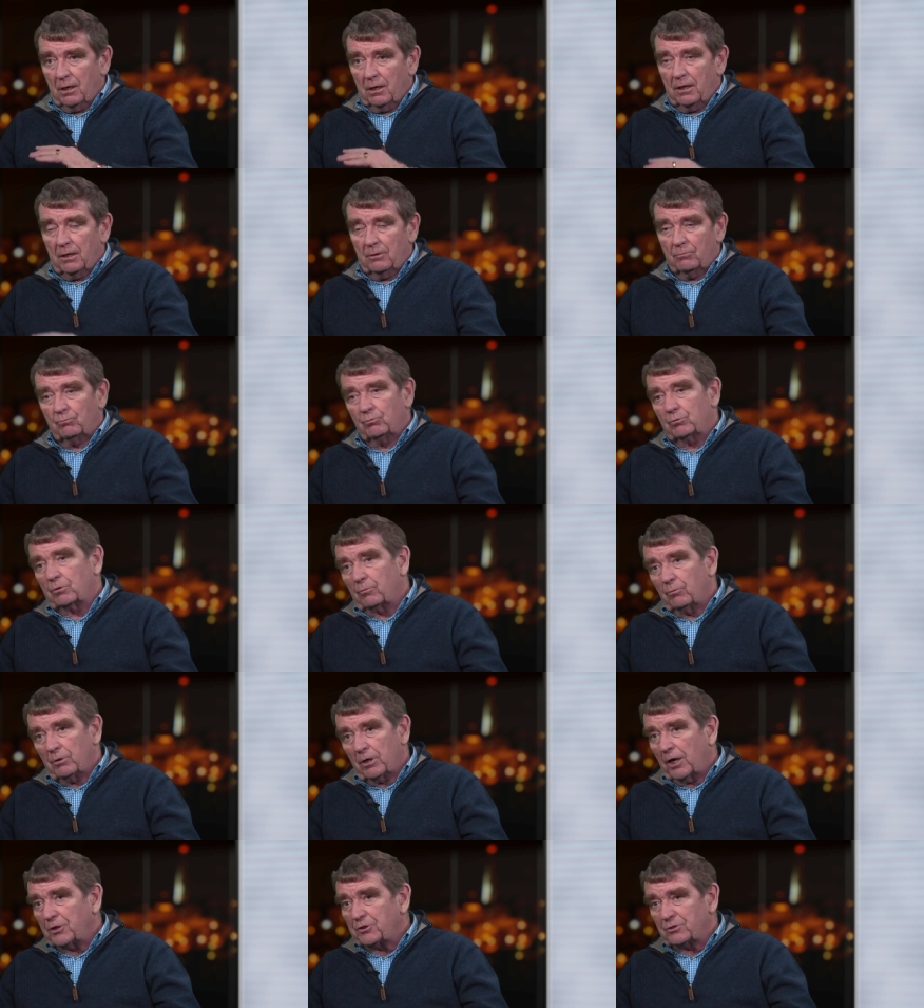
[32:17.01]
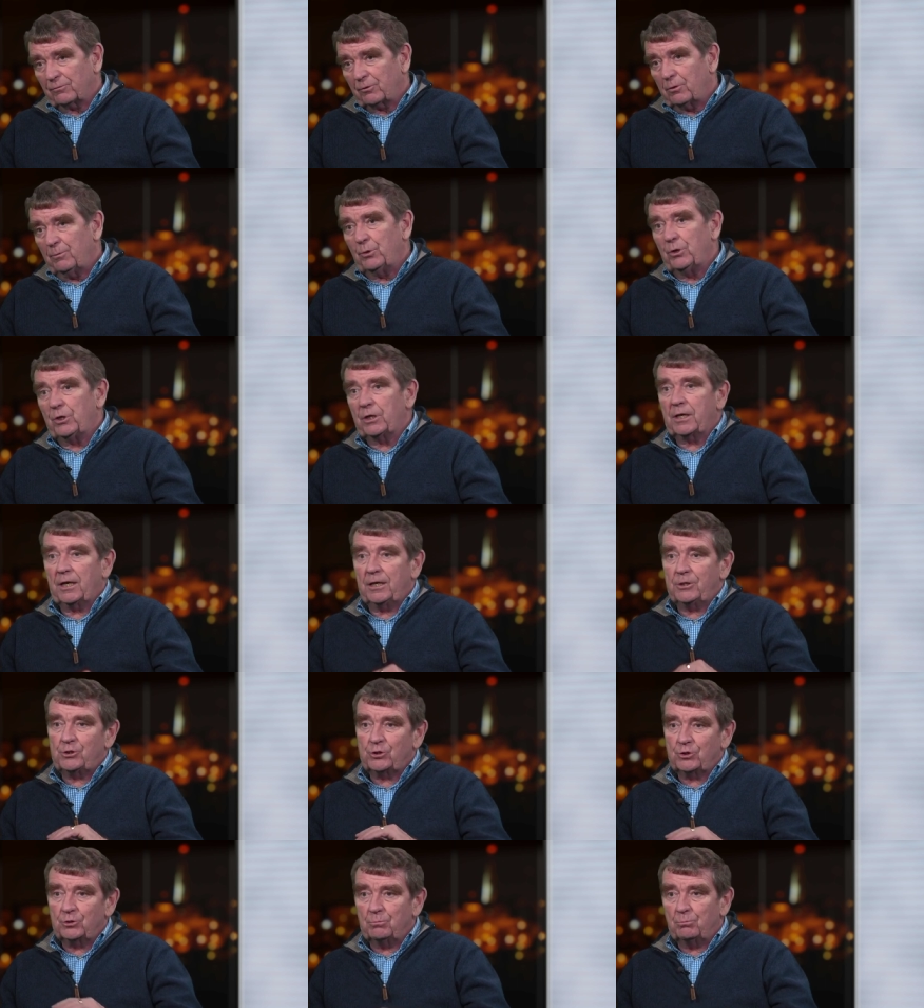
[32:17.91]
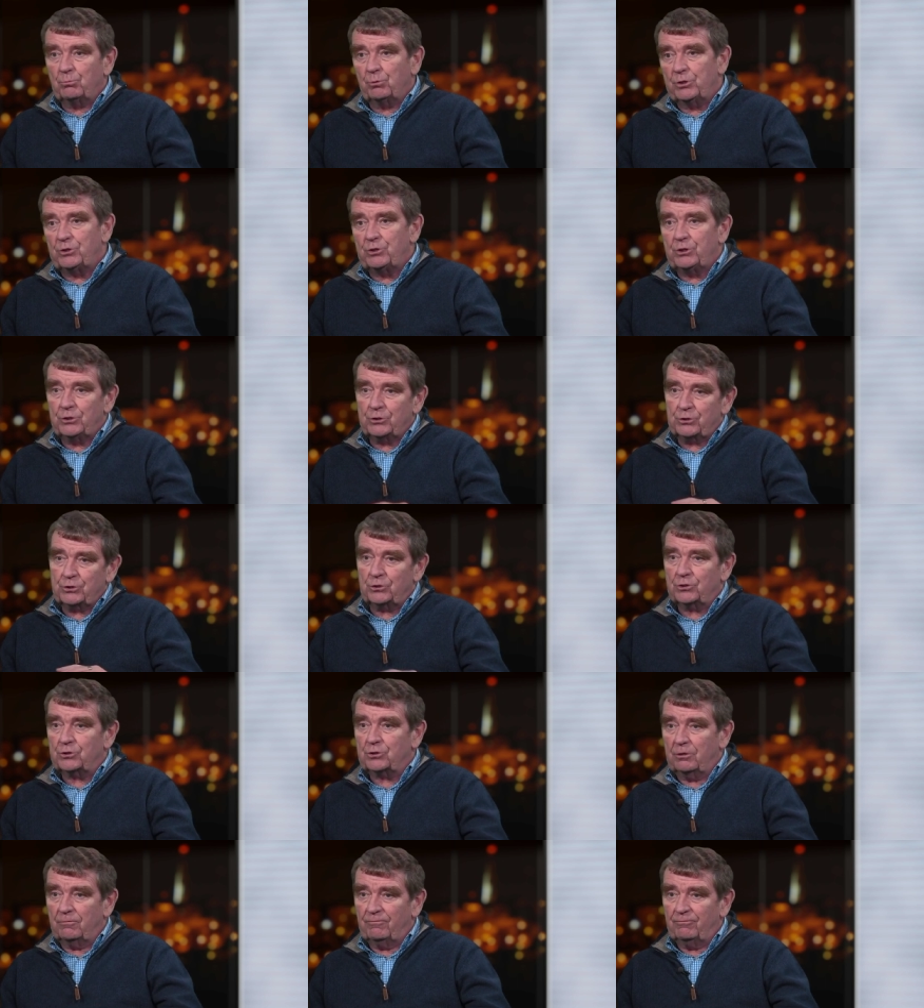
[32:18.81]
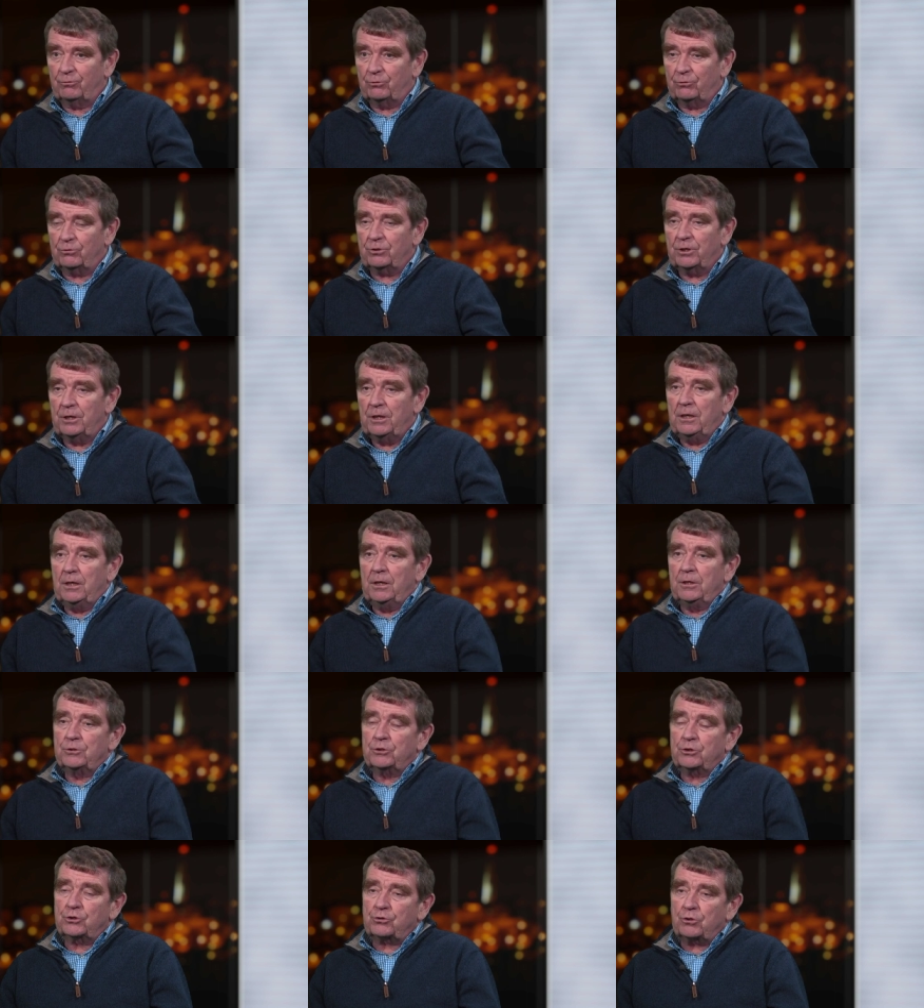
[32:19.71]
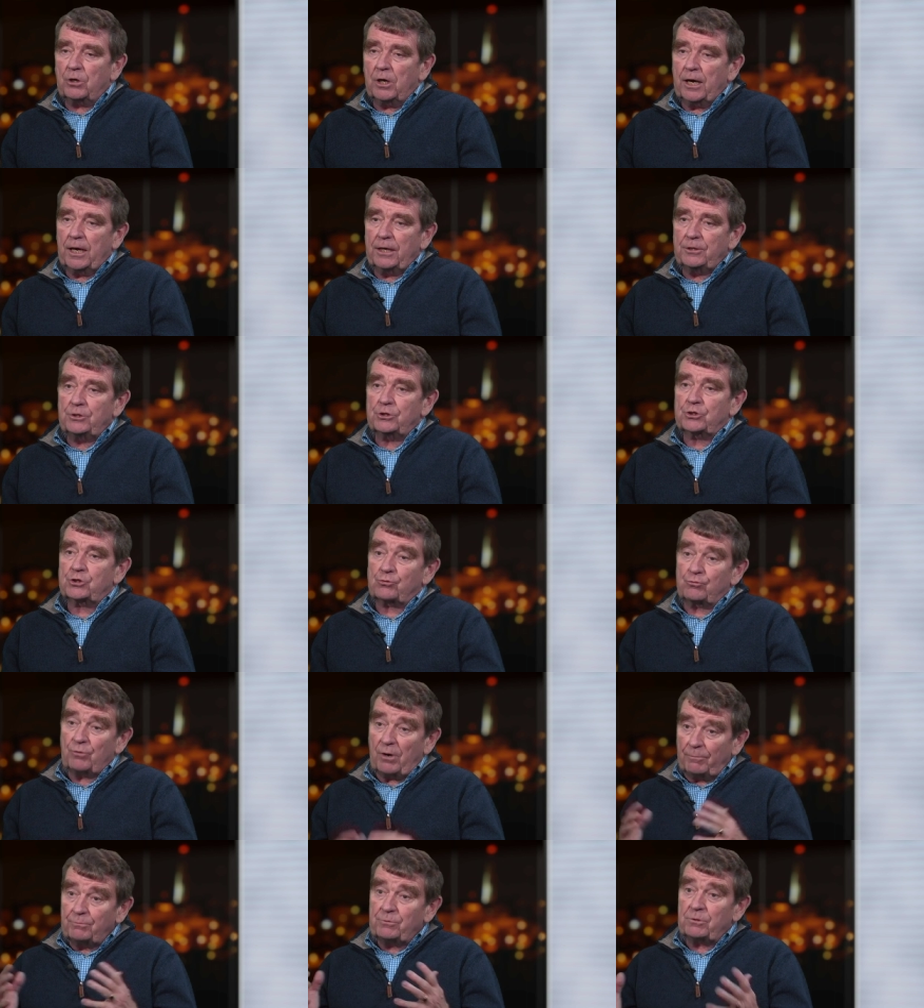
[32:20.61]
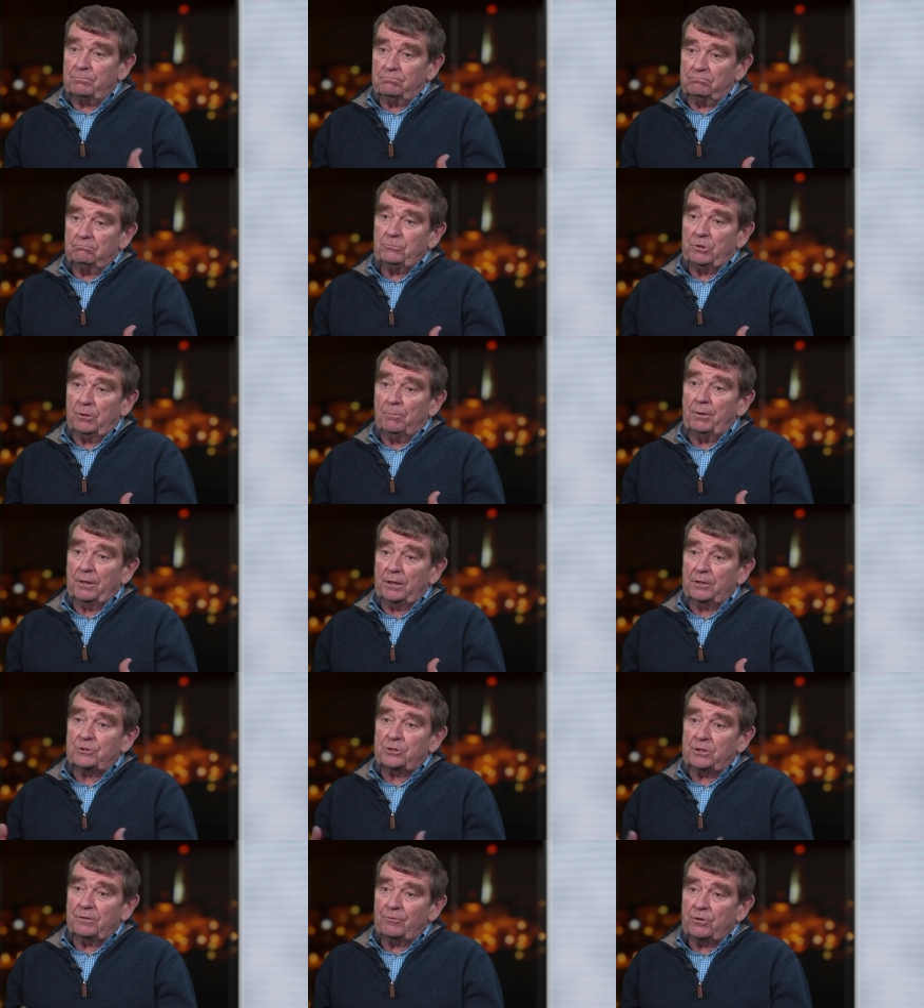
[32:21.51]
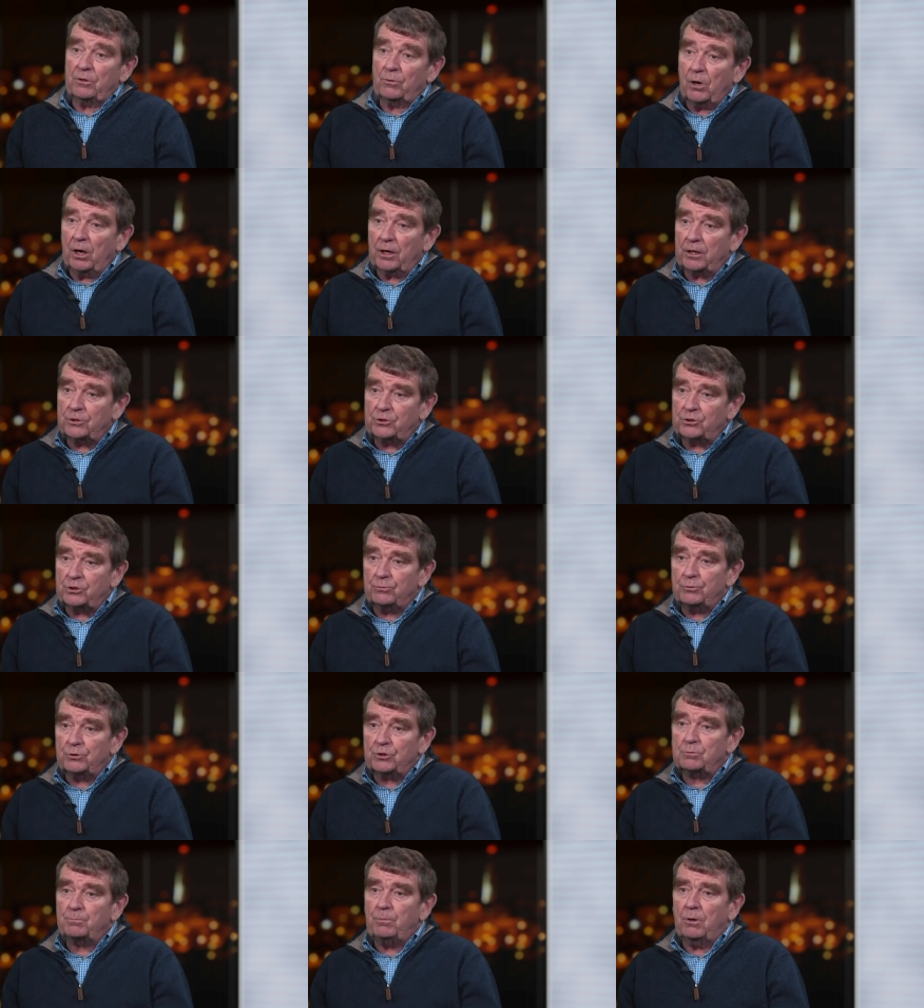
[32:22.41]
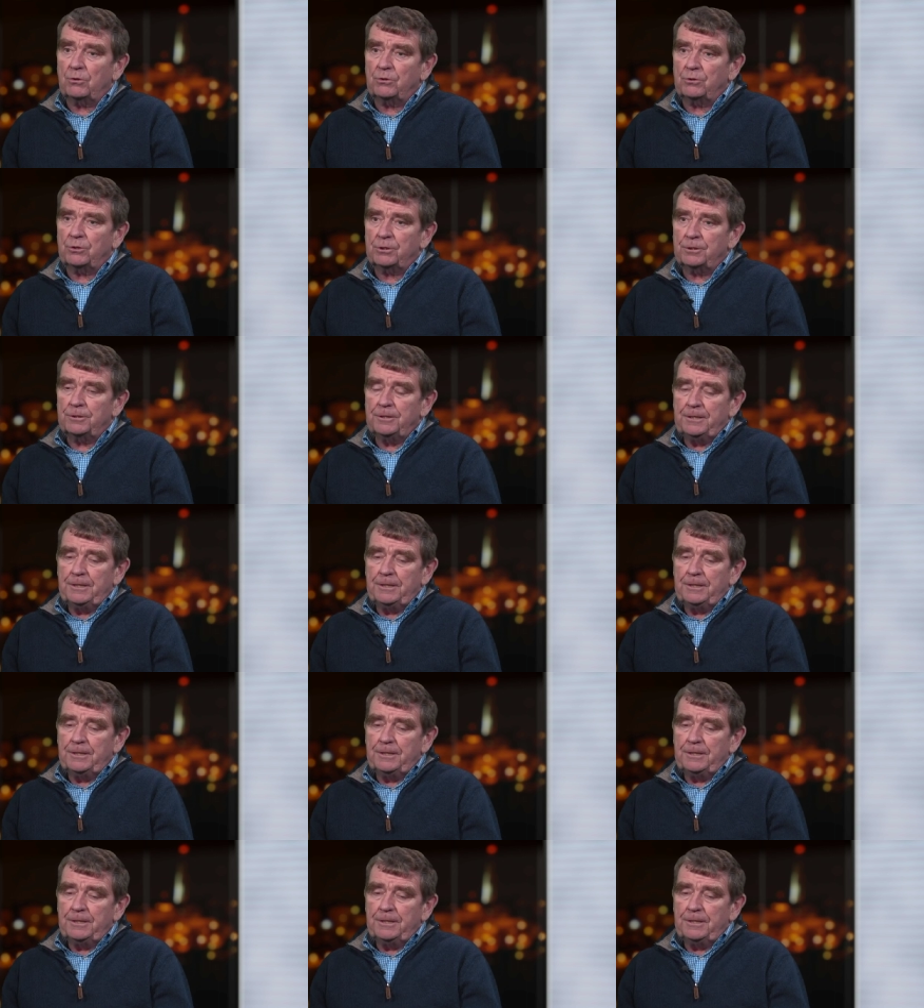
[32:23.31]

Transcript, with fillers: uh, lines of communication, bridges, and so forth, to try and disrupt the ability of the Iraqis to respond.